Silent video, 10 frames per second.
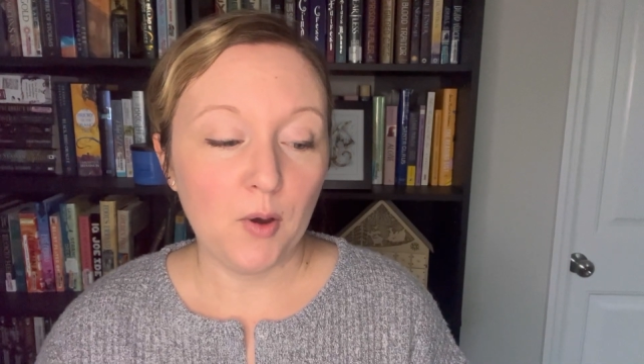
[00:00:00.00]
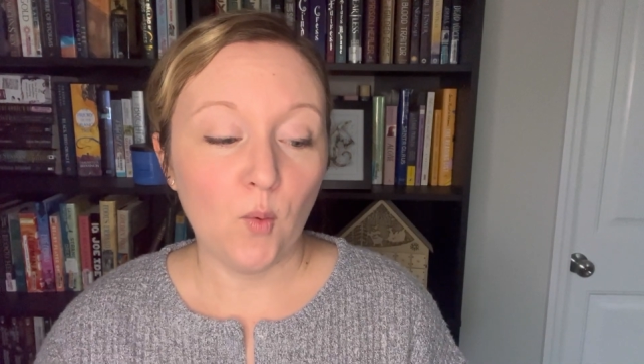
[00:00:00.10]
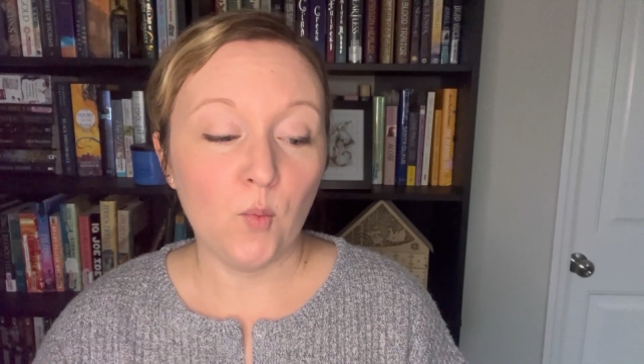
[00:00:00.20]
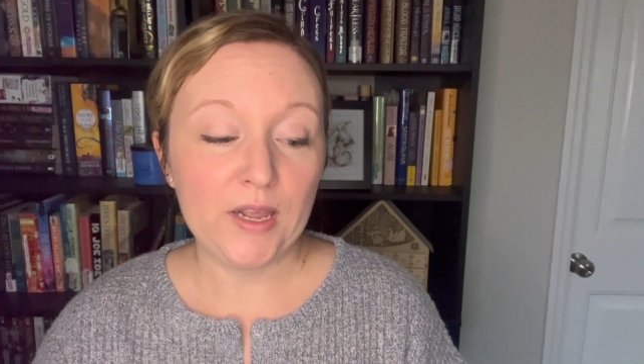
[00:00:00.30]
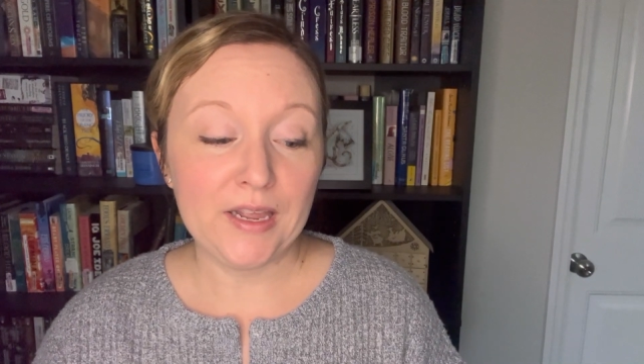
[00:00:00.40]

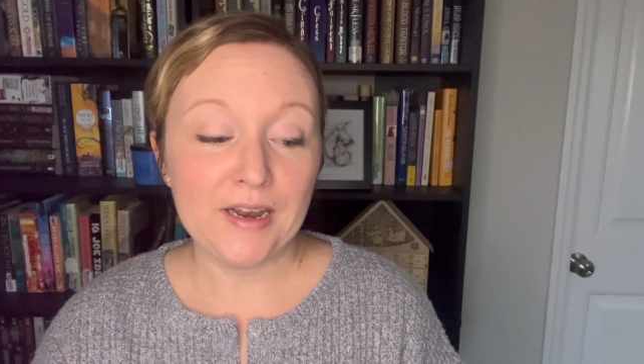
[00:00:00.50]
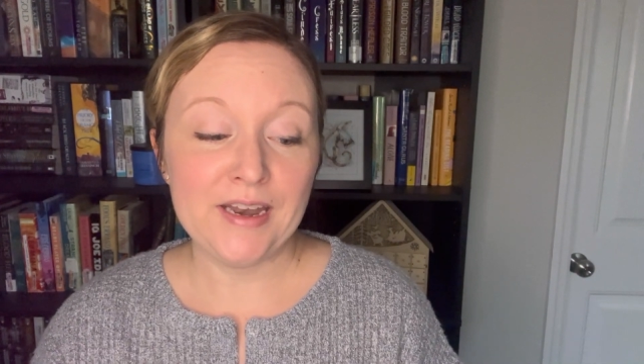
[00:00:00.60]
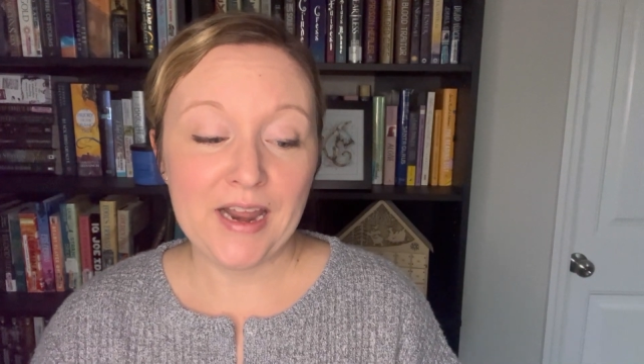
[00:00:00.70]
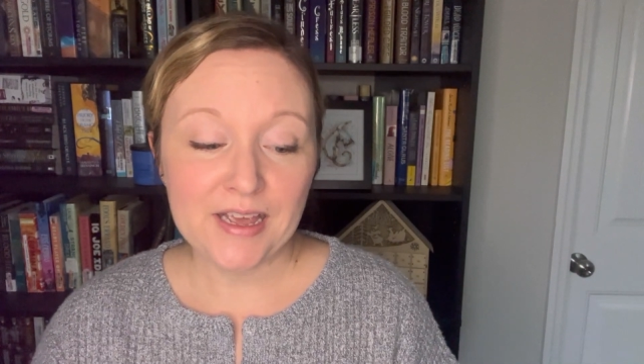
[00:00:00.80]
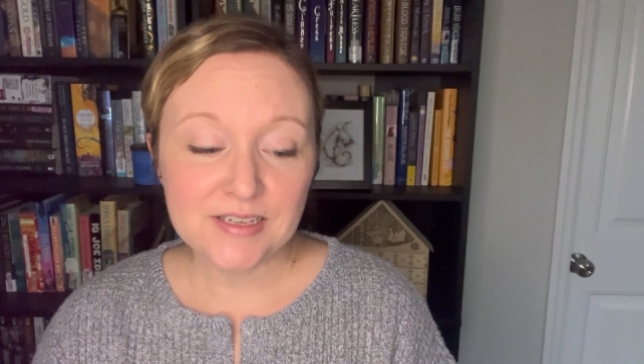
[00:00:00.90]
We
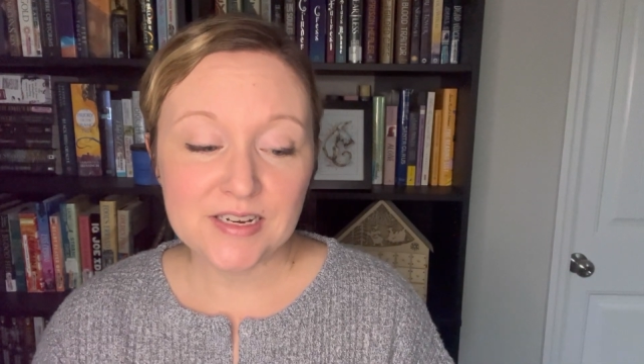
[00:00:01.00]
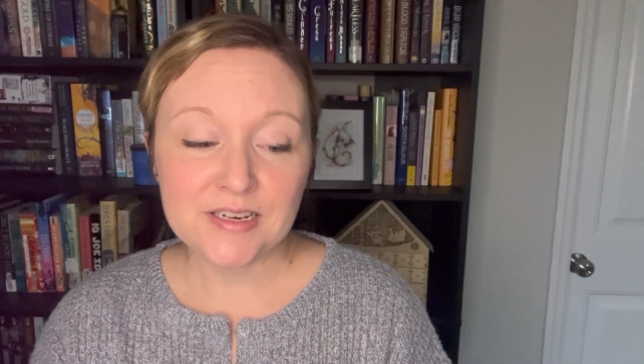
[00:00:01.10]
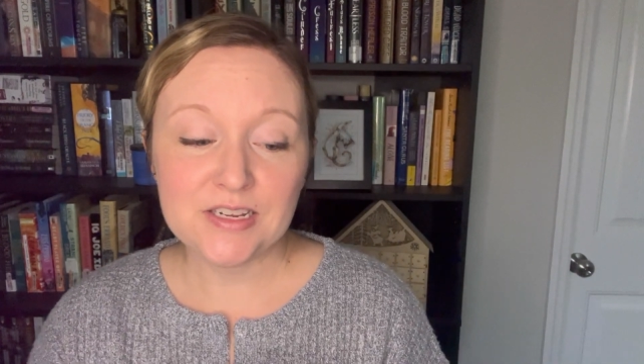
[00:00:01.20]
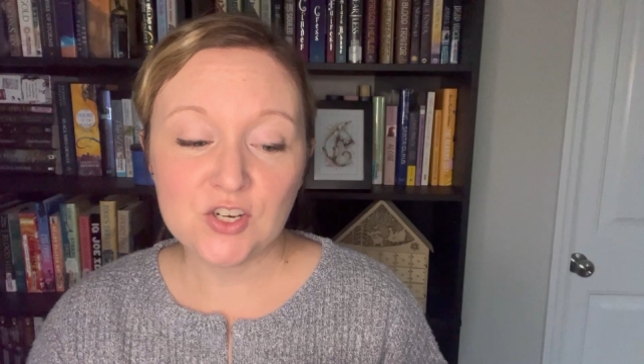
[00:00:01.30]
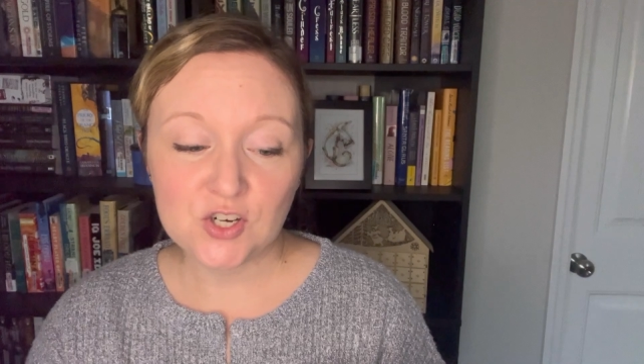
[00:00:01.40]
next
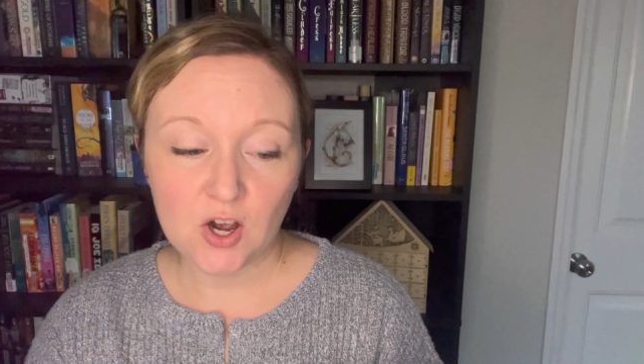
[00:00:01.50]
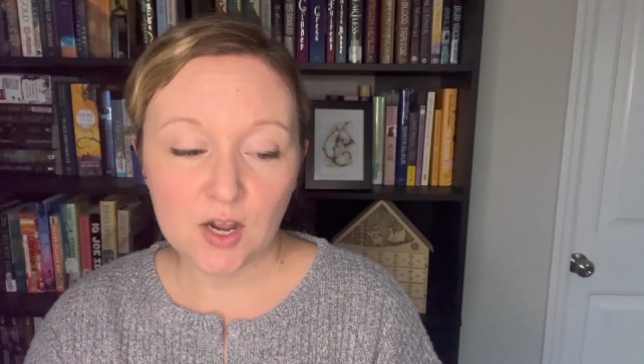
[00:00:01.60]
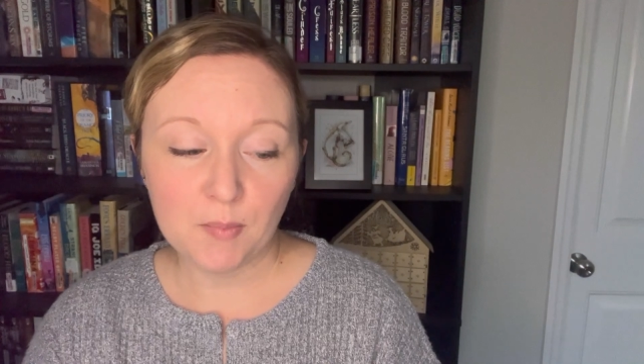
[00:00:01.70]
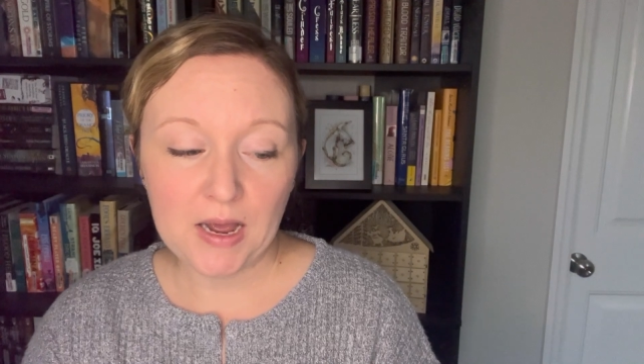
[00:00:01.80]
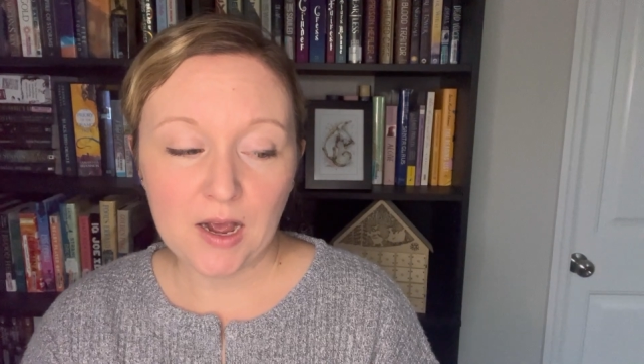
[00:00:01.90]
need to talk
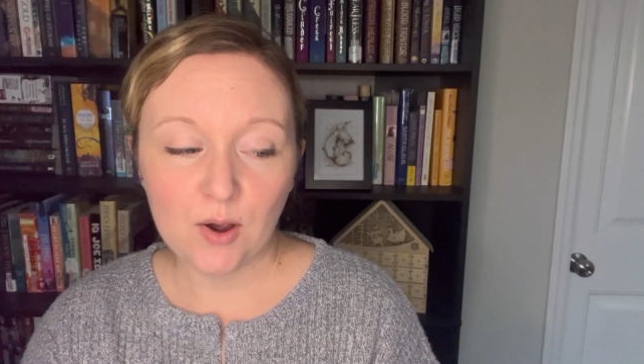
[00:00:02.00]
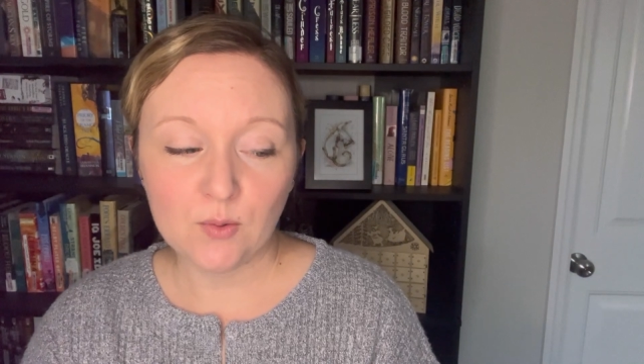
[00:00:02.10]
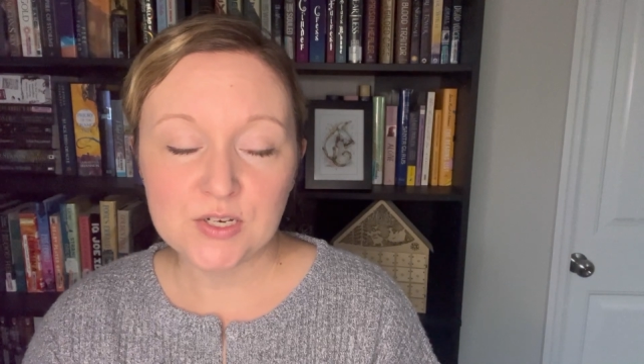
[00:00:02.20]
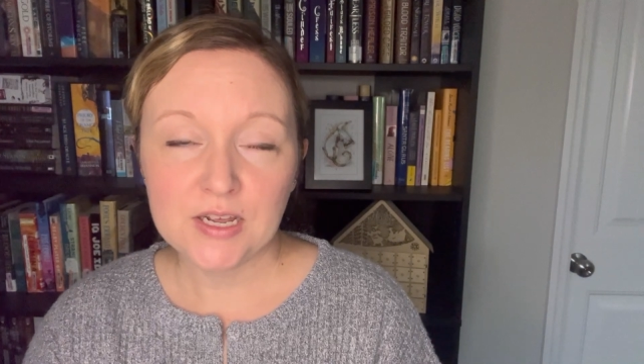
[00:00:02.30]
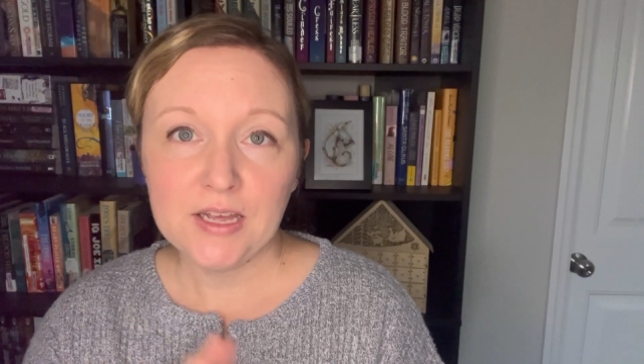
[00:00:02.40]

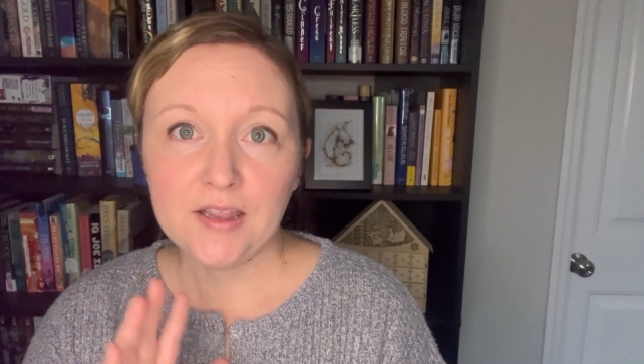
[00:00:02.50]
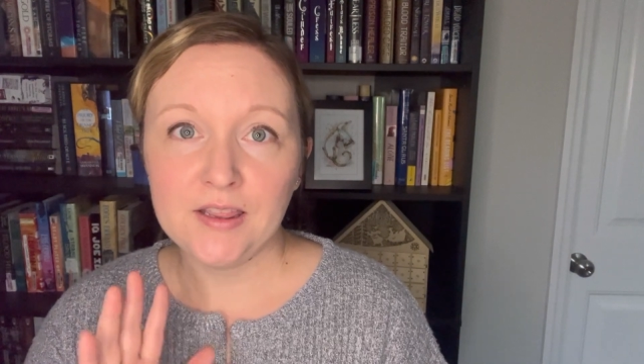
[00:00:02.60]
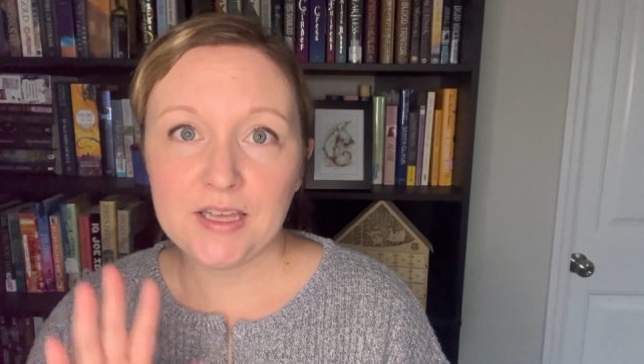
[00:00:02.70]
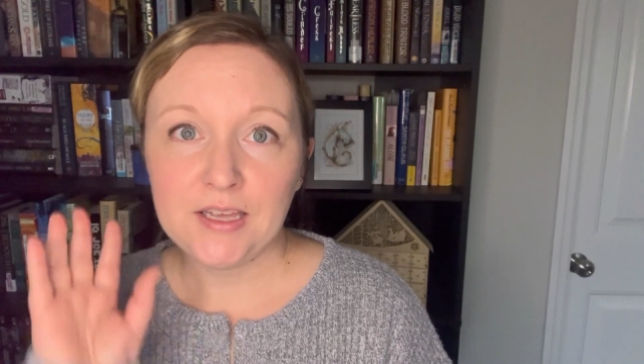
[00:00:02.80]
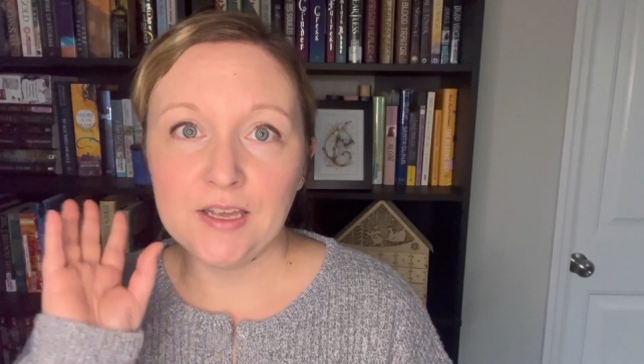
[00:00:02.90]
about
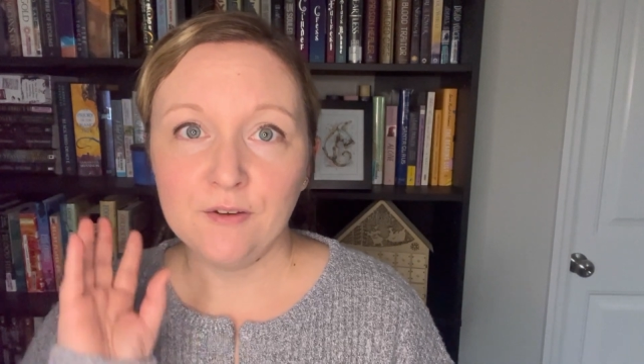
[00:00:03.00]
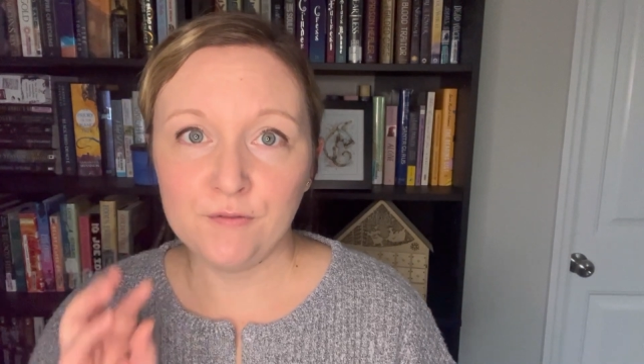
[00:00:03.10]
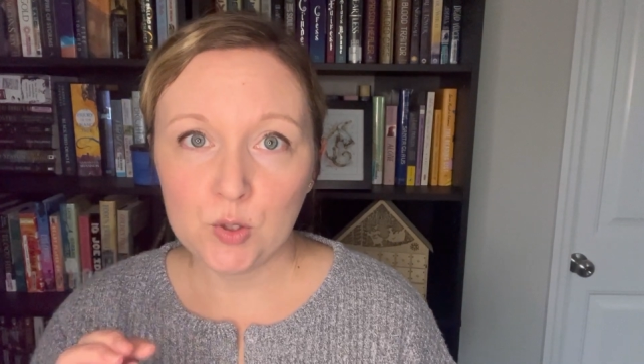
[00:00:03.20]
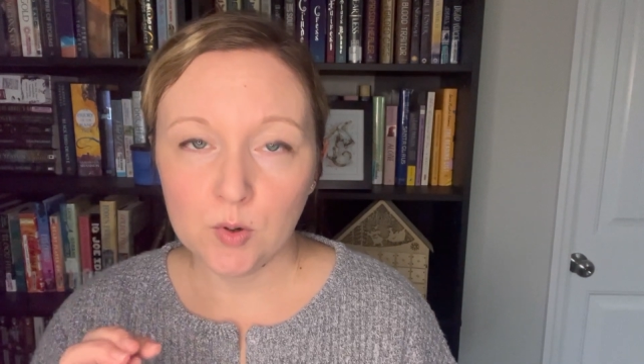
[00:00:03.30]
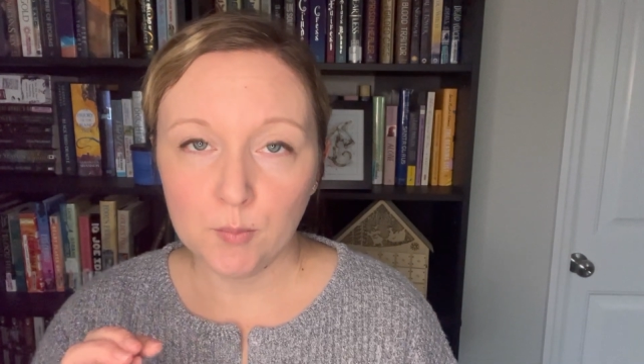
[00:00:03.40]
the
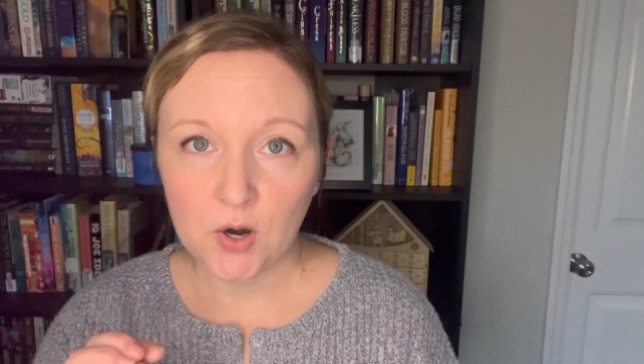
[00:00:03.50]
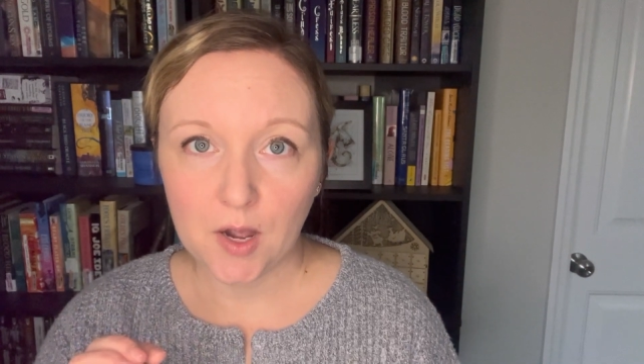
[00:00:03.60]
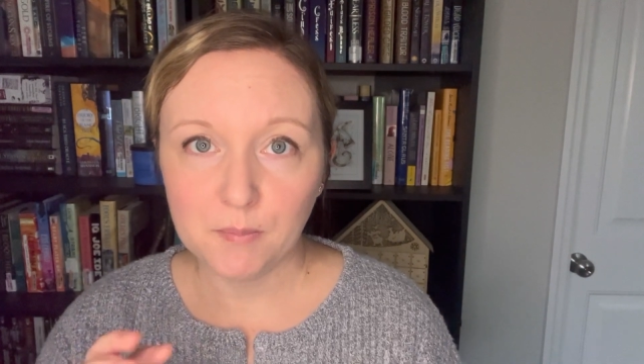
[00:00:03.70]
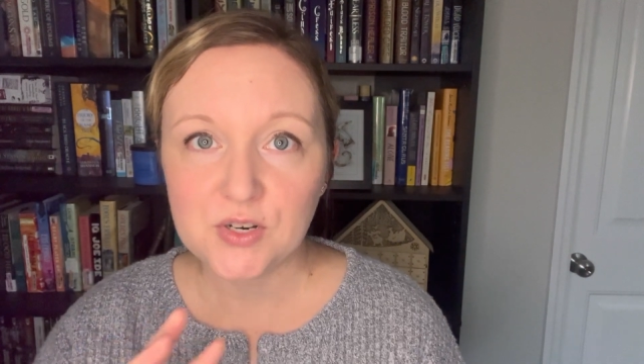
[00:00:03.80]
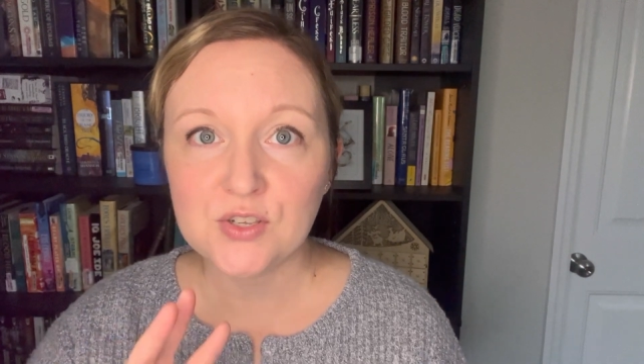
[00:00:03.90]
viewer prompt.